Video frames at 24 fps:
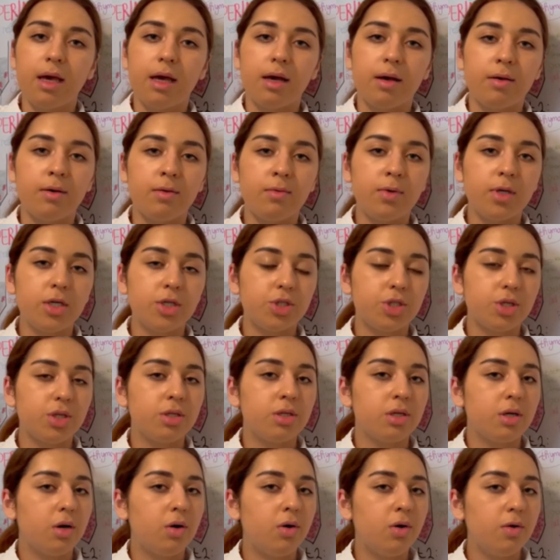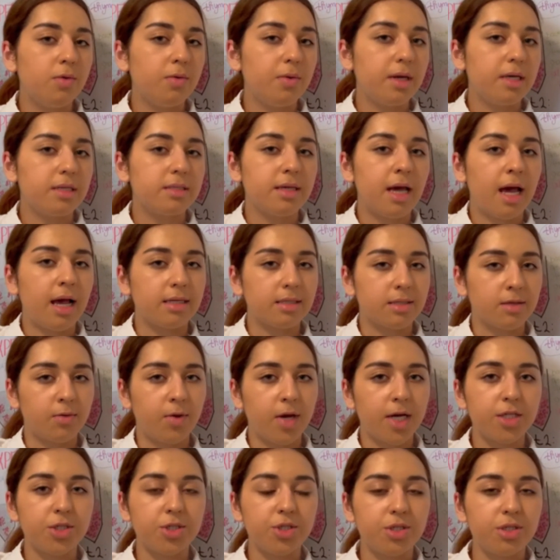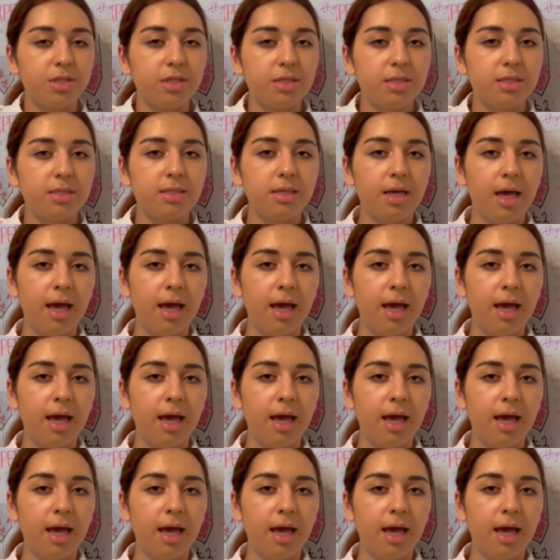We should always ask questions,